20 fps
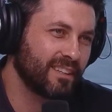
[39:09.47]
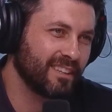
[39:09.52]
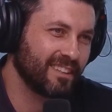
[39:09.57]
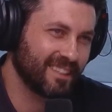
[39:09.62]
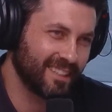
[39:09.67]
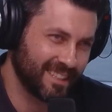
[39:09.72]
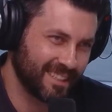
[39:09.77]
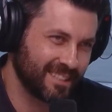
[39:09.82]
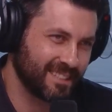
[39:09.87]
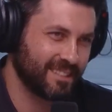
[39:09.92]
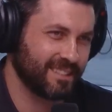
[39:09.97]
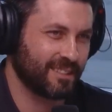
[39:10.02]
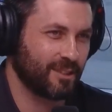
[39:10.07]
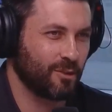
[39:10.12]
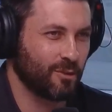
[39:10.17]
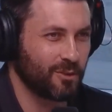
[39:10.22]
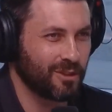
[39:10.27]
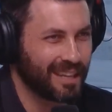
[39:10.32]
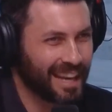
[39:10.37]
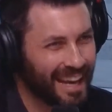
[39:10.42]
is
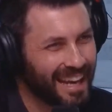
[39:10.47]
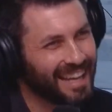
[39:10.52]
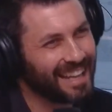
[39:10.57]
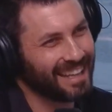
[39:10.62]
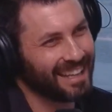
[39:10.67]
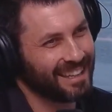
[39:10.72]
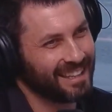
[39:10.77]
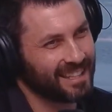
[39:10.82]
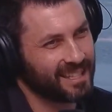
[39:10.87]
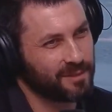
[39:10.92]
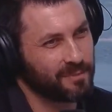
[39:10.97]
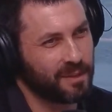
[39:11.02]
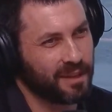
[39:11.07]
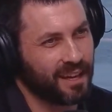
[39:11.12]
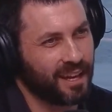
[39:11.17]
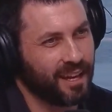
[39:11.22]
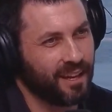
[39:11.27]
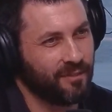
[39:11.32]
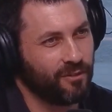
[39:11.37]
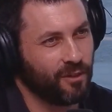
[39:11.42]
creating this
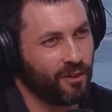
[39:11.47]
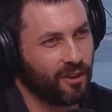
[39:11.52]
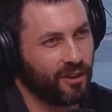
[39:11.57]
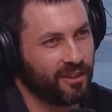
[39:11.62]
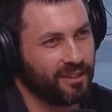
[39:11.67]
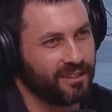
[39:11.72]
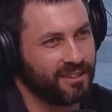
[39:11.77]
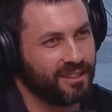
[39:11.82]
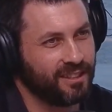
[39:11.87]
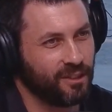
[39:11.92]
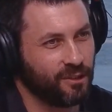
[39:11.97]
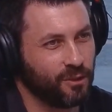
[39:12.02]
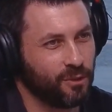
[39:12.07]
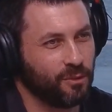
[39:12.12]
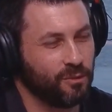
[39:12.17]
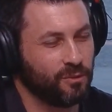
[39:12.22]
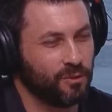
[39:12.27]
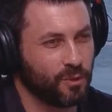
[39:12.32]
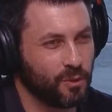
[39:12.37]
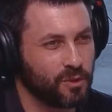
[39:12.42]
behavior until you
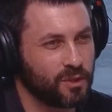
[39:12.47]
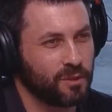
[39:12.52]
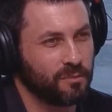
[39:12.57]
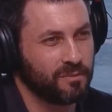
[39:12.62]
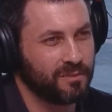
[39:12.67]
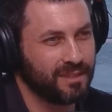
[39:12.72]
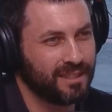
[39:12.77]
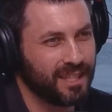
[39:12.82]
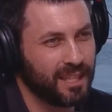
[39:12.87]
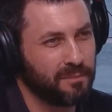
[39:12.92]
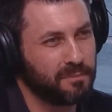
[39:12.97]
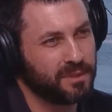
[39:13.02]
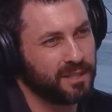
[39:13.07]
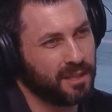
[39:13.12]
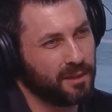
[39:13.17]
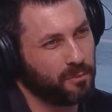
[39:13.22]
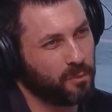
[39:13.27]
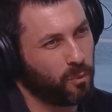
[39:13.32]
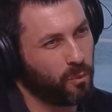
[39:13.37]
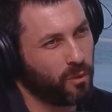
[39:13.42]
do some deep,
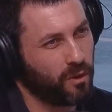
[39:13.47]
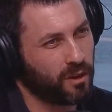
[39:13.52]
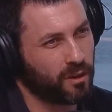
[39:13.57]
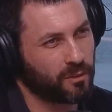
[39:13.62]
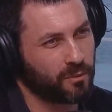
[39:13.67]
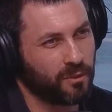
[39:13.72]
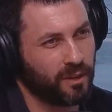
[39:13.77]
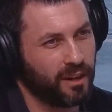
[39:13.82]
deep work, right?